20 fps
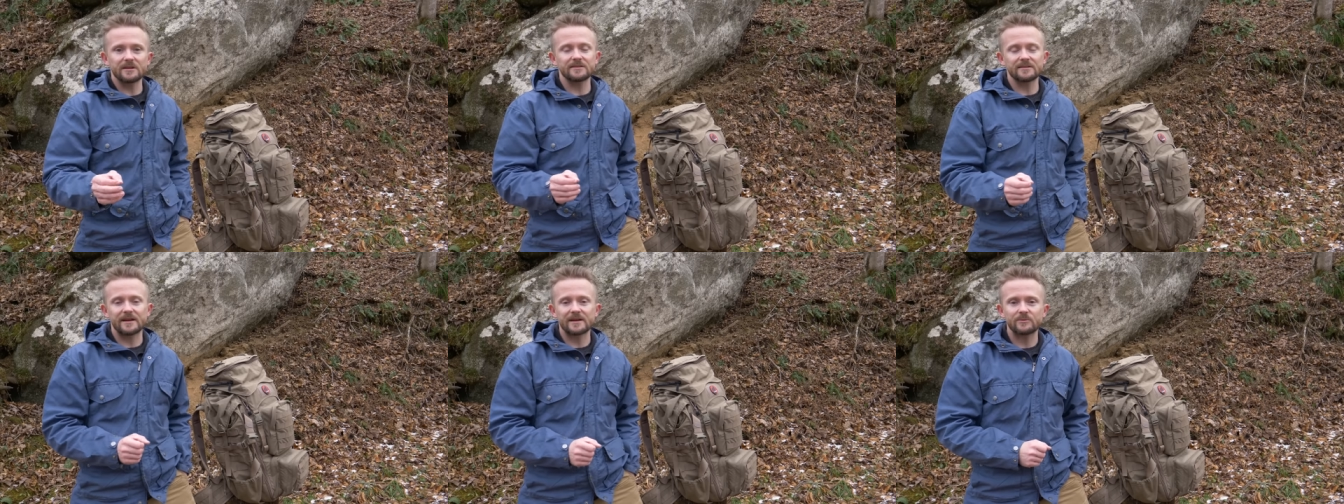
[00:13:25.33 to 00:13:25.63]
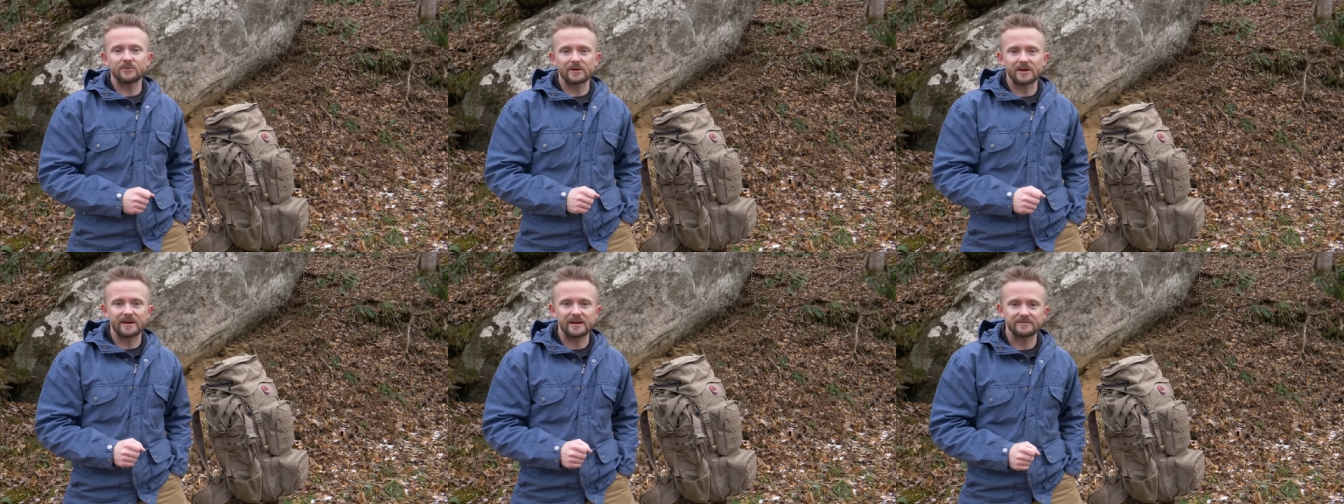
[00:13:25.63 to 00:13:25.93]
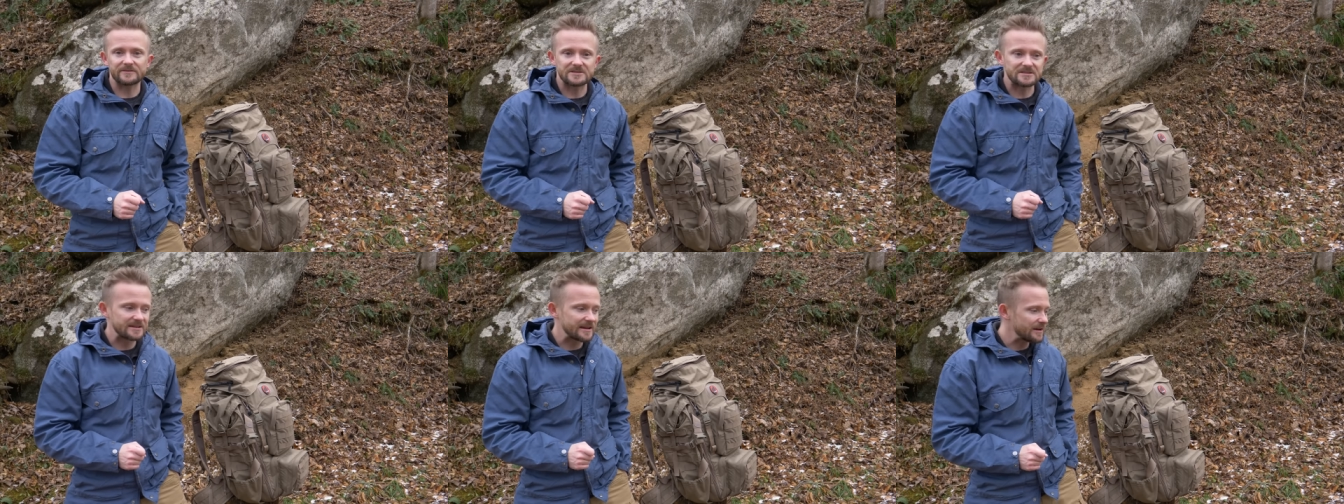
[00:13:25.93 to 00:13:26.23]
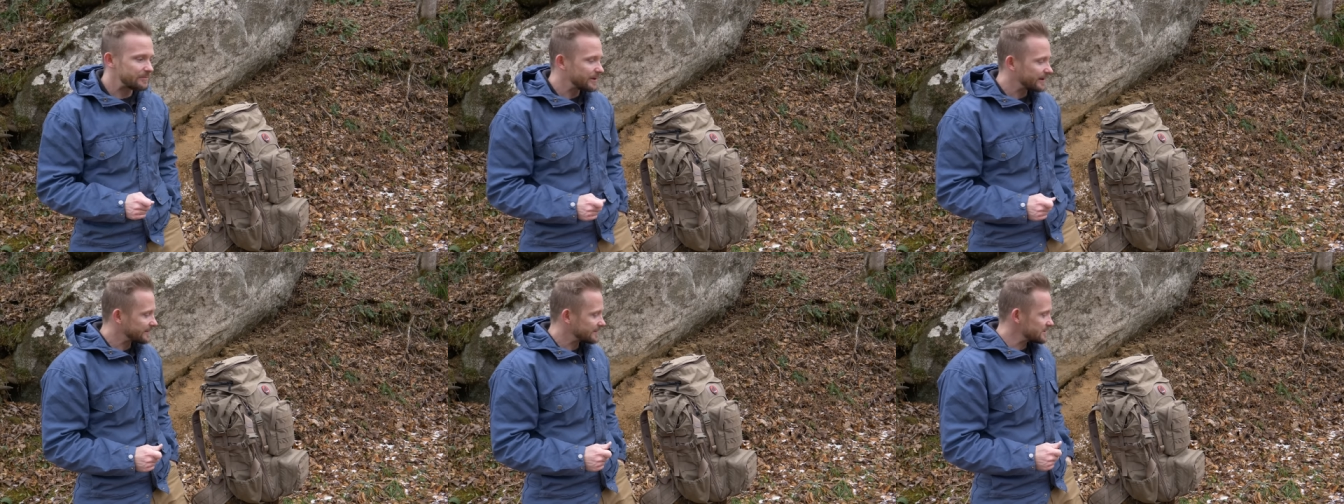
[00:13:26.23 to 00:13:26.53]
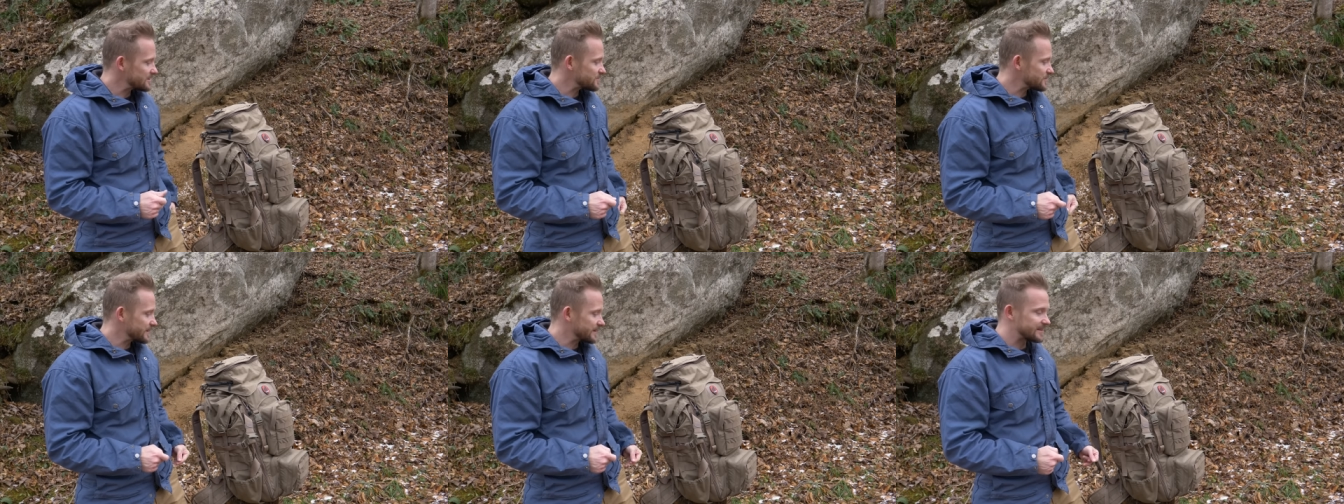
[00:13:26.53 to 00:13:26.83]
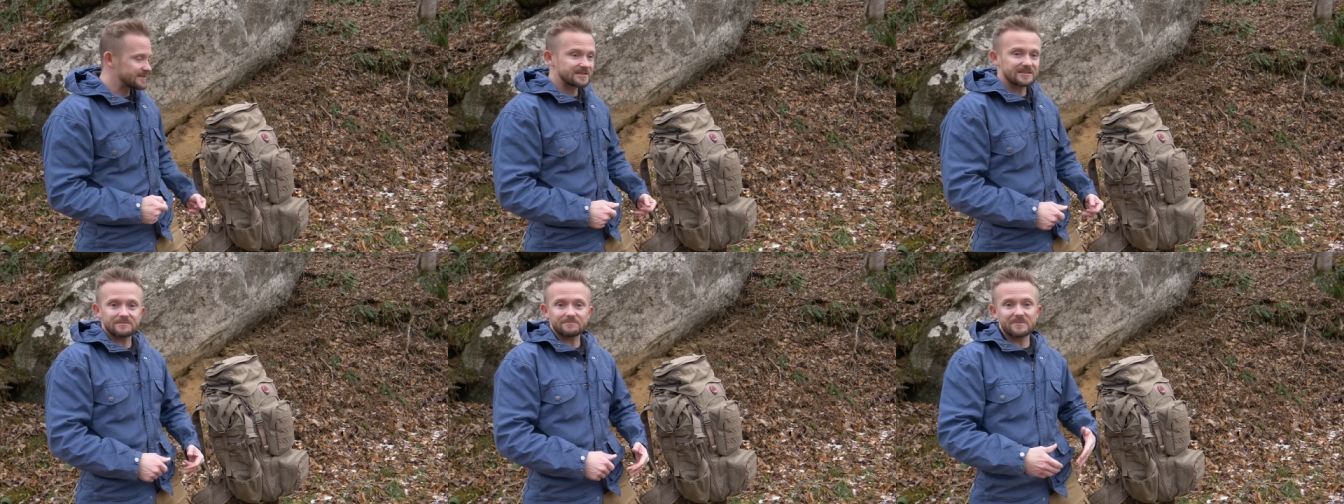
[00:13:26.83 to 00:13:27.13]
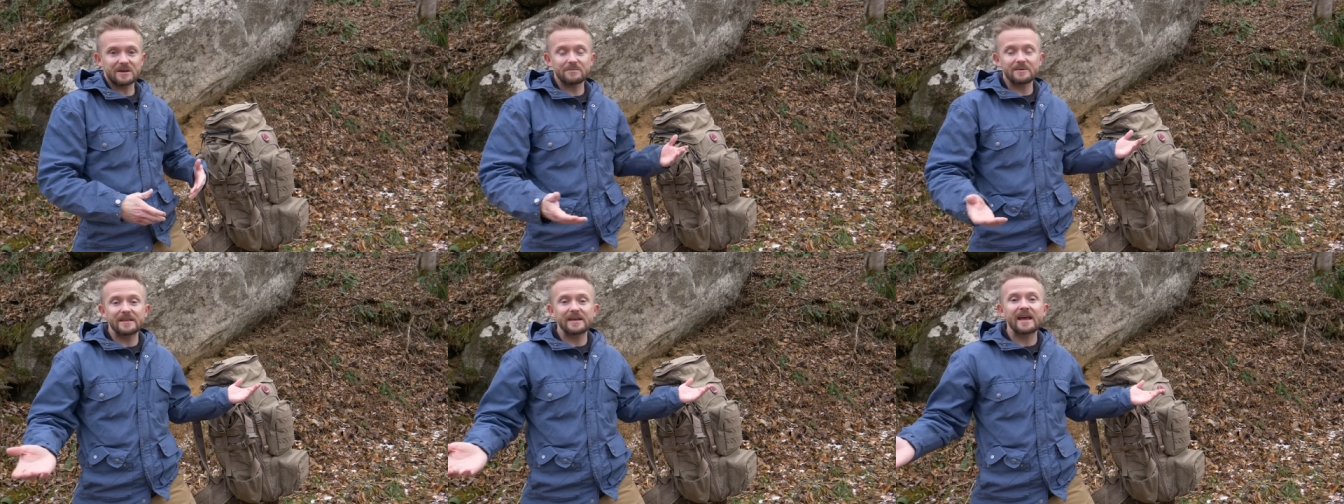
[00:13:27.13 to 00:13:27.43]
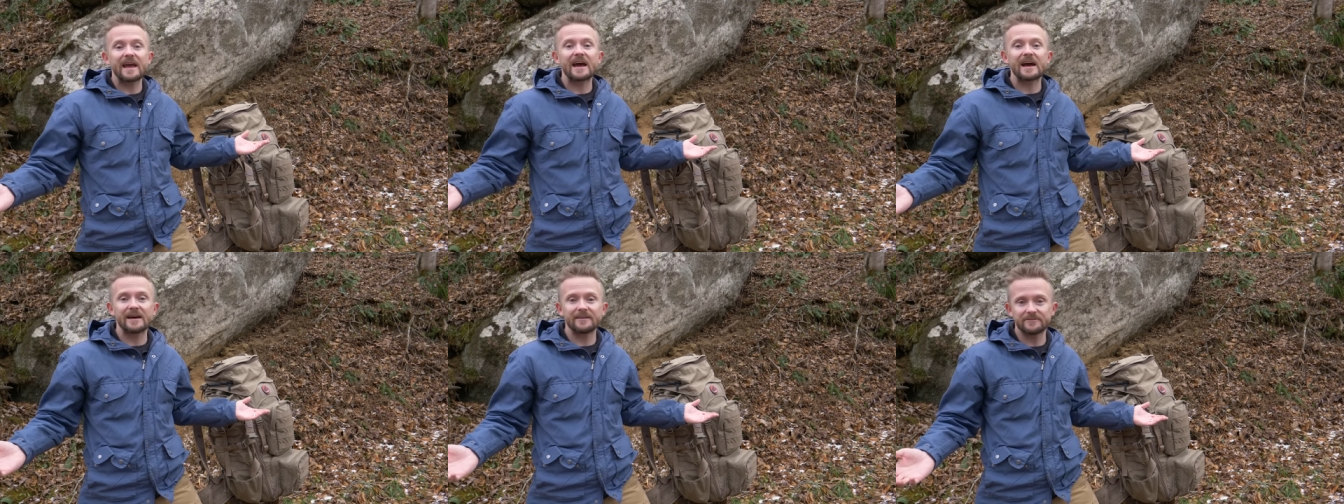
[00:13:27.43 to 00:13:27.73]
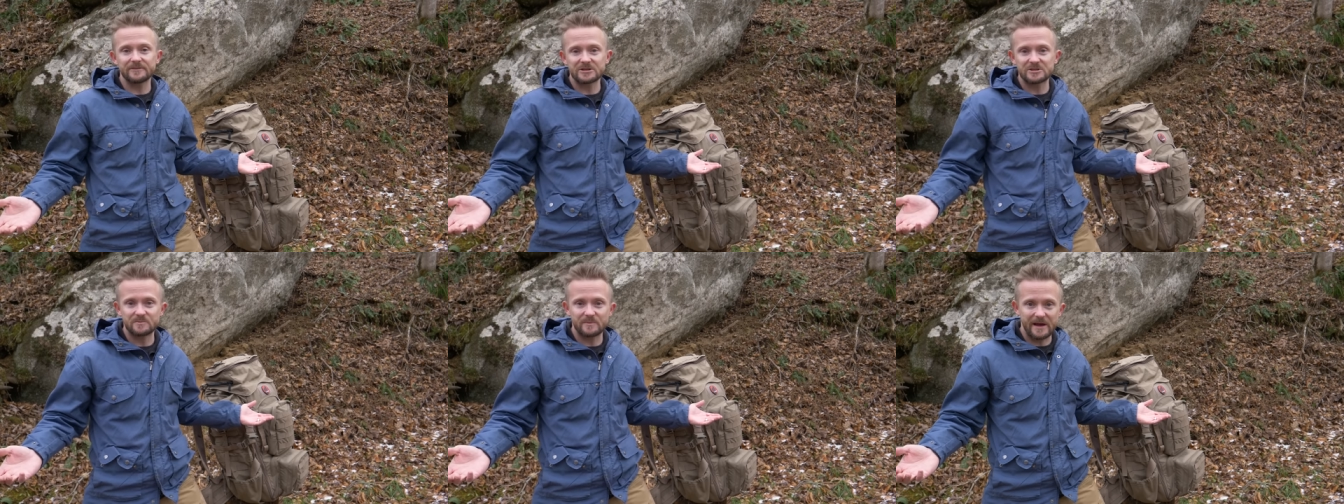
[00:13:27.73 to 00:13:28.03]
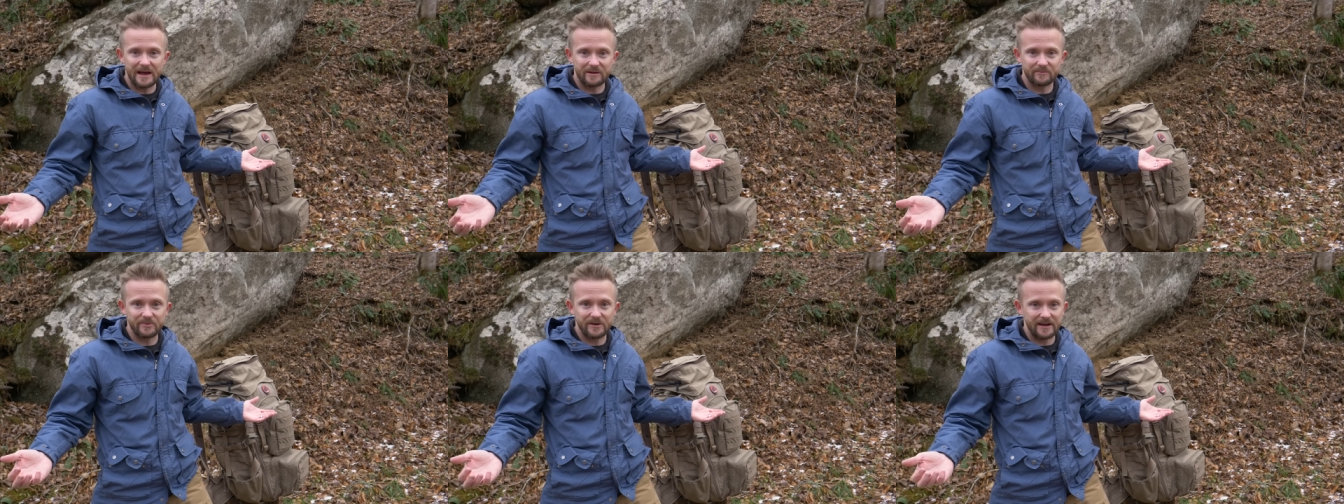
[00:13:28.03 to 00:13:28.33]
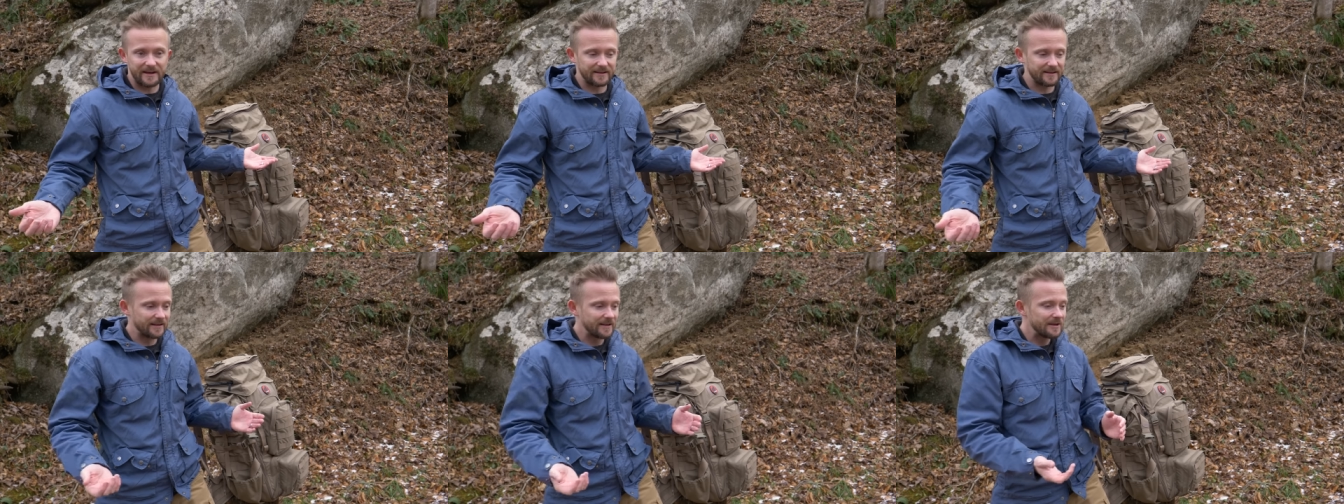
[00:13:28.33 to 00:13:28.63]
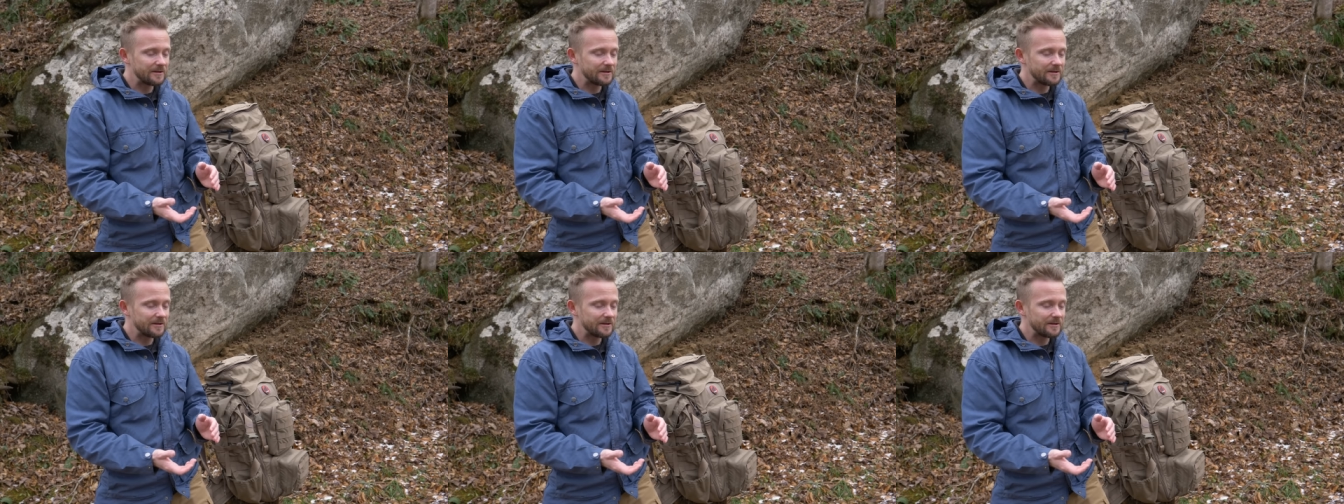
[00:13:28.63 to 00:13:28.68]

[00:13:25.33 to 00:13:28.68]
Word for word: not like what I have to say about this because it, maybe they have this backpack.